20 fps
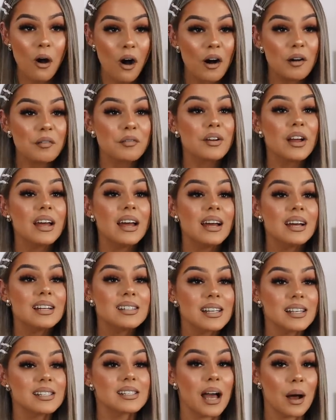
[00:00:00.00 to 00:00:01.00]
off
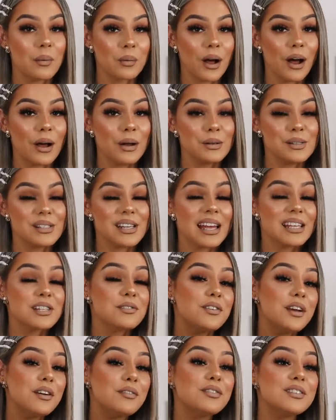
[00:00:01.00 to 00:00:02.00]
discount codes. Yes,
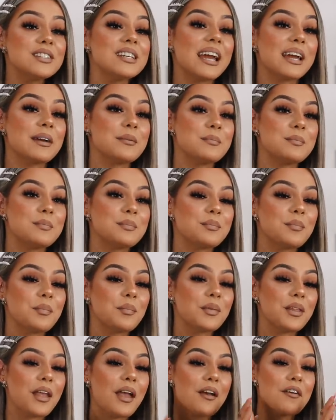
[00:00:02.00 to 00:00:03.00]
50.
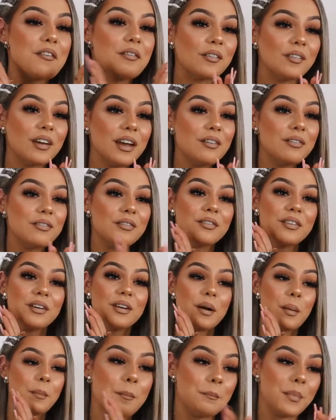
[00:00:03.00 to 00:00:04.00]
Fifth
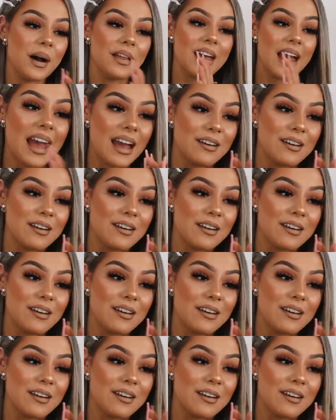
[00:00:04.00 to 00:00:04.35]
mother